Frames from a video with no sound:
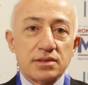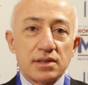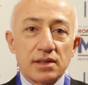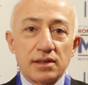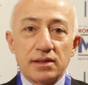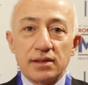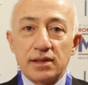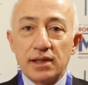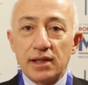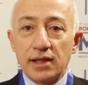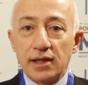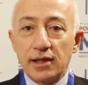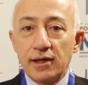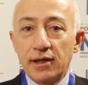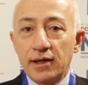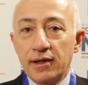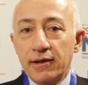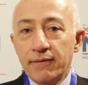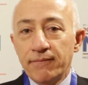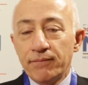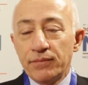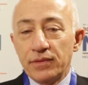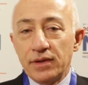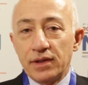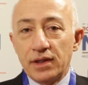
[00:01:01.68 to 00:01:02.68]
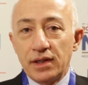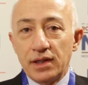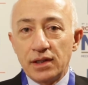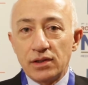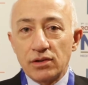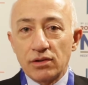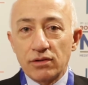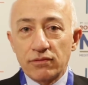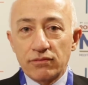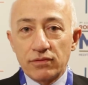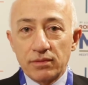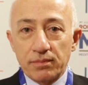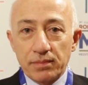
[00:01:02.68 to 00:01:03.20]
and the need
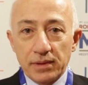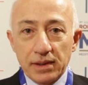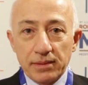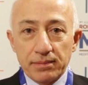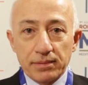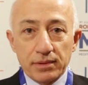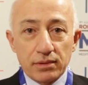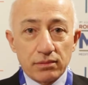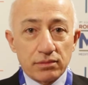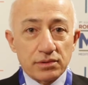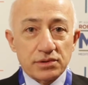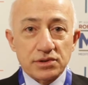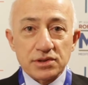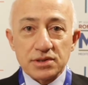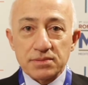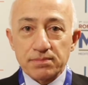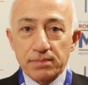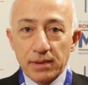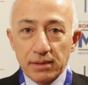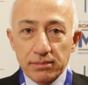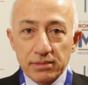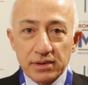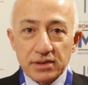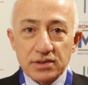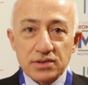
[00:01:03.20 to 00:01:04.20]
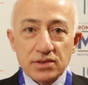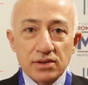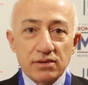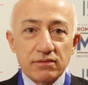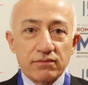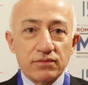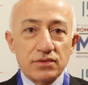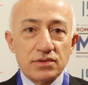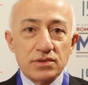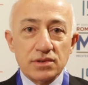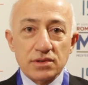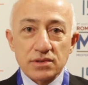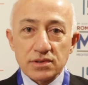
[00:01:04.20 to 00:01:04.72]
of the people, which is public
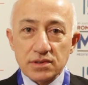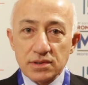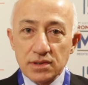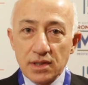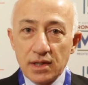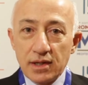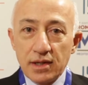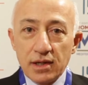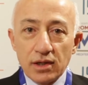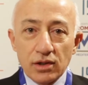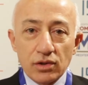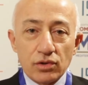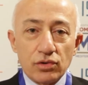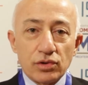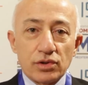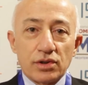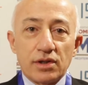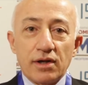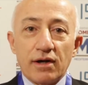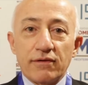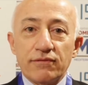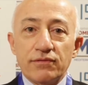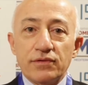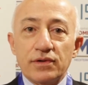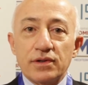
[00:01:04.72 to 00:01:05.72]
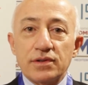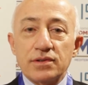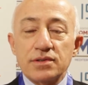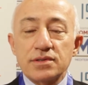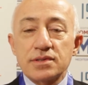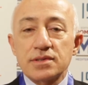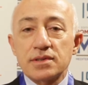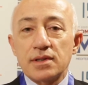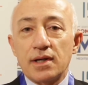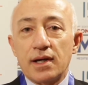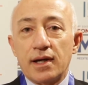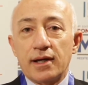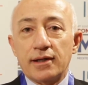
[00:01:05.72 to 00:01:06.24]
services, good
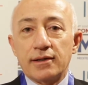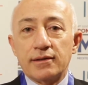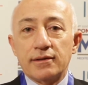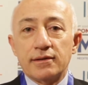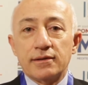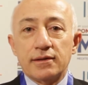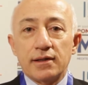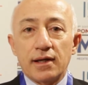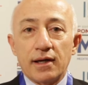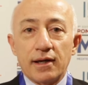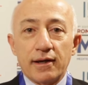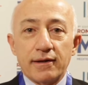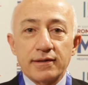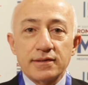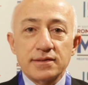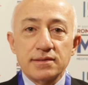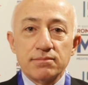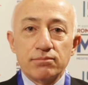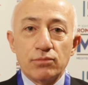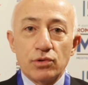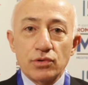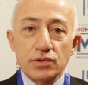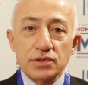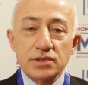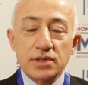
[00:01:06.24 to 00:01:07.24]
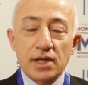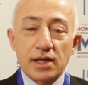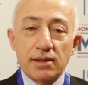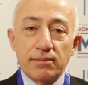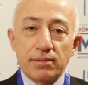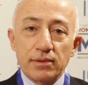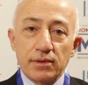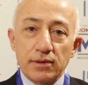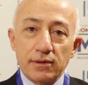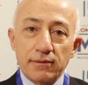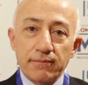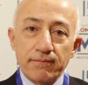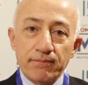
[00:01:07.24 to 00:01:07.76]
governance, and more
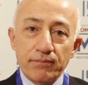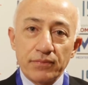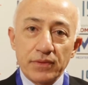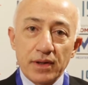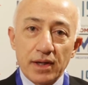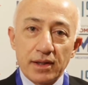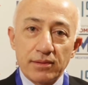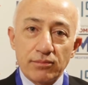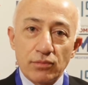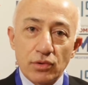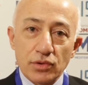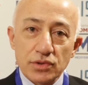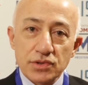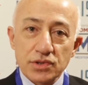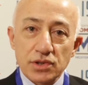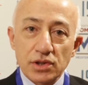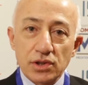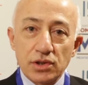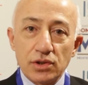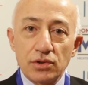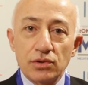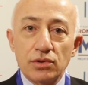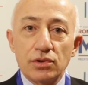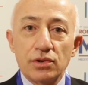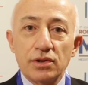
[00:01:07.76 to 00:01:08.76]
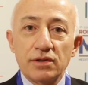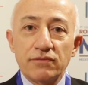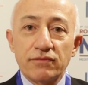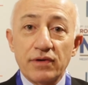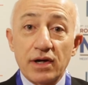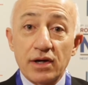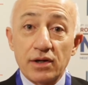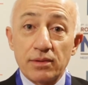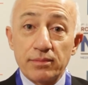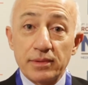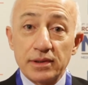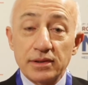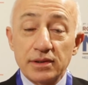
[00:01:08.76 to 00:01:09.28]
stable and more secure
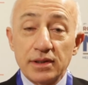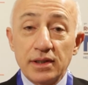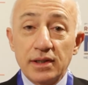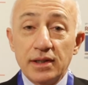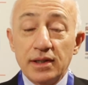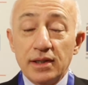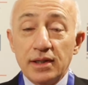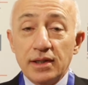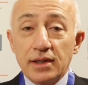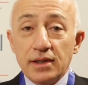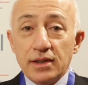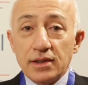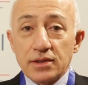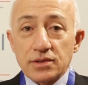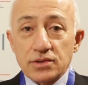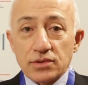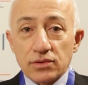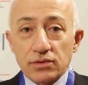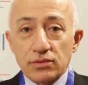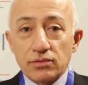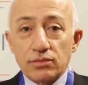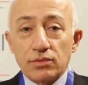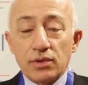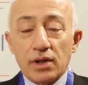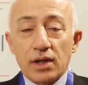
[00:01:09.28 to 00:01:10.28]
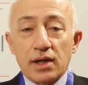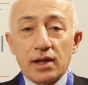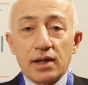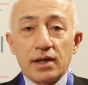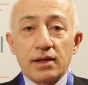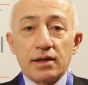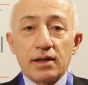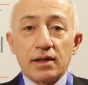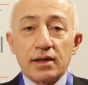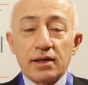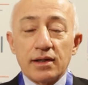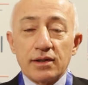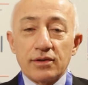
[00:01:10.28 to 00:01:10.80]
environment.
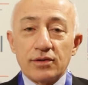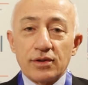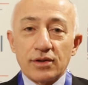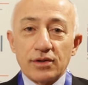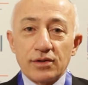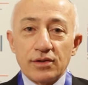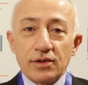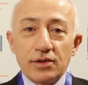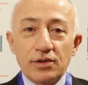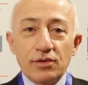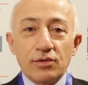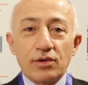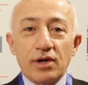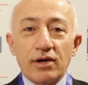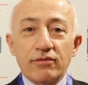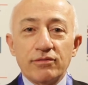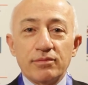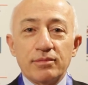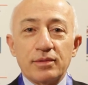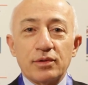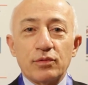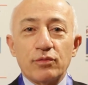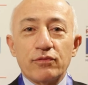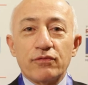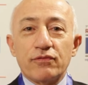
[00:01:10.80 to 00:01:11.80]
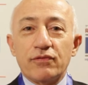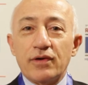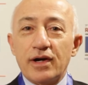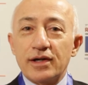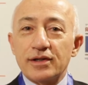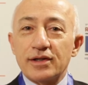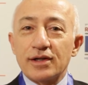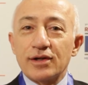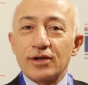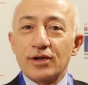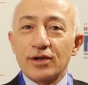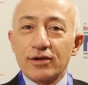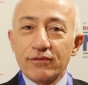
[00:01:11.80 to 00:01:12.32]
So the new government will
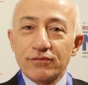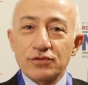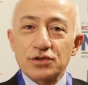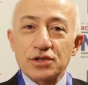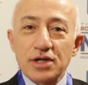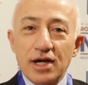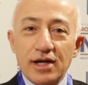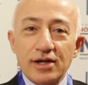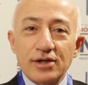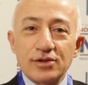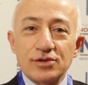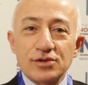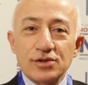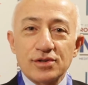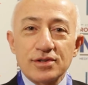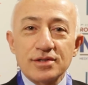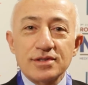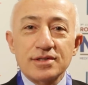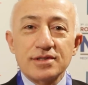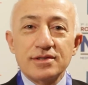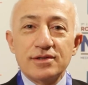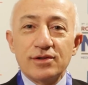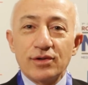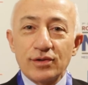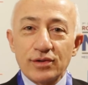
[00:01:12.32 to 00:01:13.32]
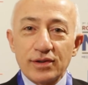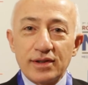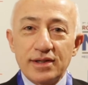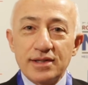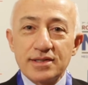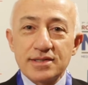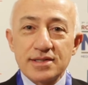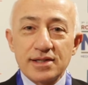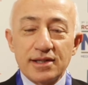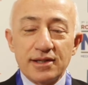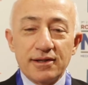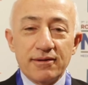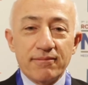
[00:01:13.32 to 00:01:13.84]
find a lot of challenges, not
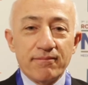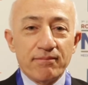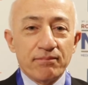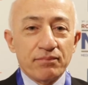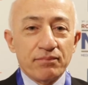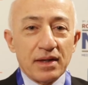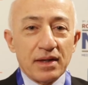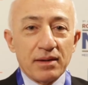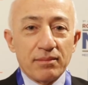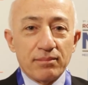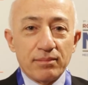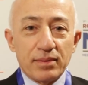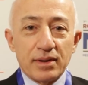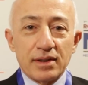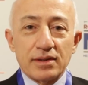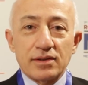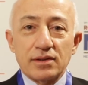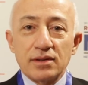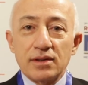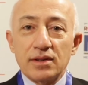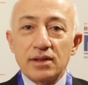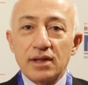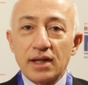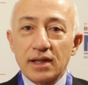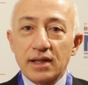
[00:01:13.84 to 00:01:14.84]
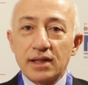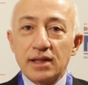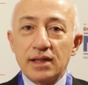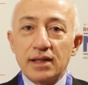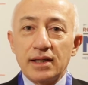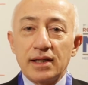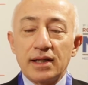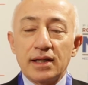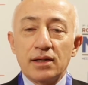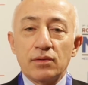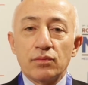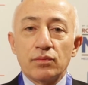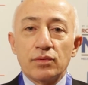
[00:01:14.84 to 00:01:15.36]
easy, but
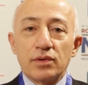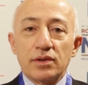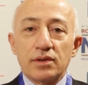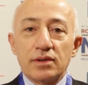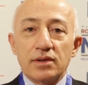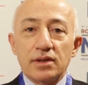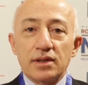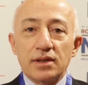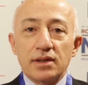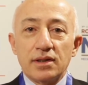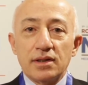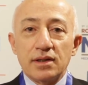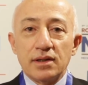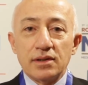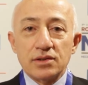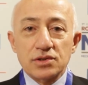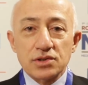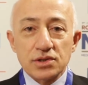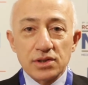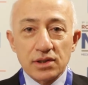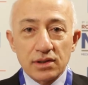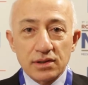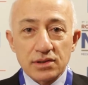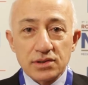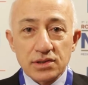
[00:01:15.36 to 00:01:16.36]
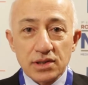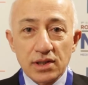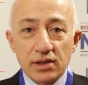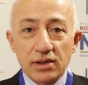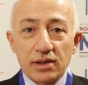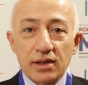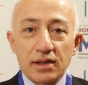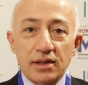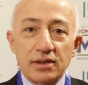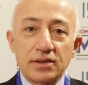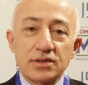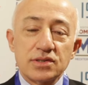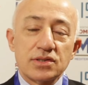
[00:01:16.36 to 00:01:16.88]
luckily with the
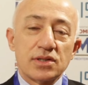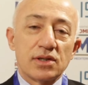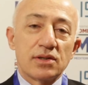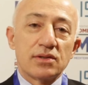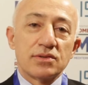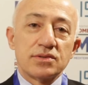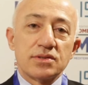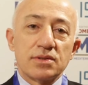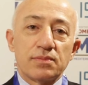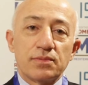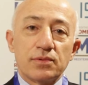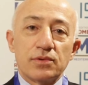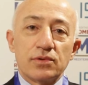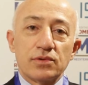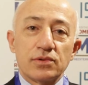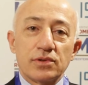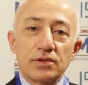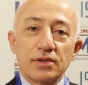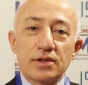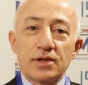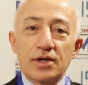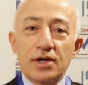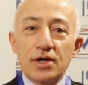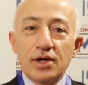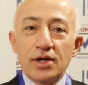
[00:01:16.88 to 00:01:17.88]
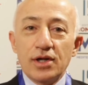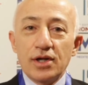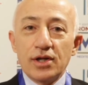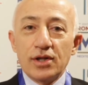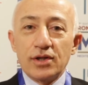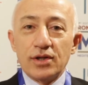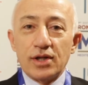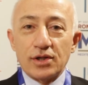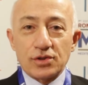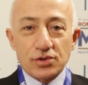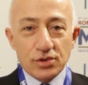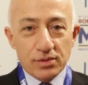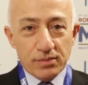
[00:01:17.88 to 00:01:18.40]
internal and external support,
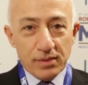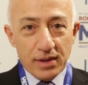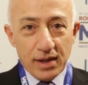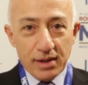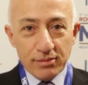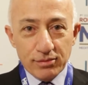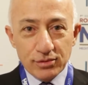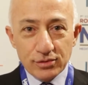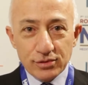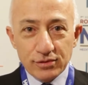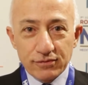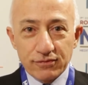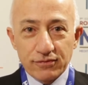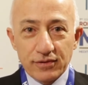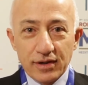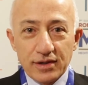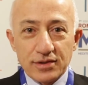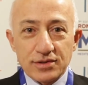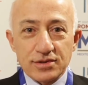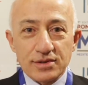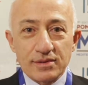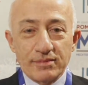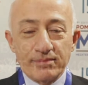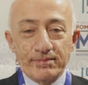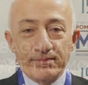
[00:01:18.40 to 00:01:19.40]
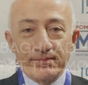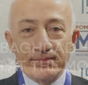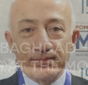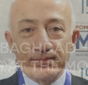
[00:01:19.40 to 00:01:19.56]
they should be able to face them.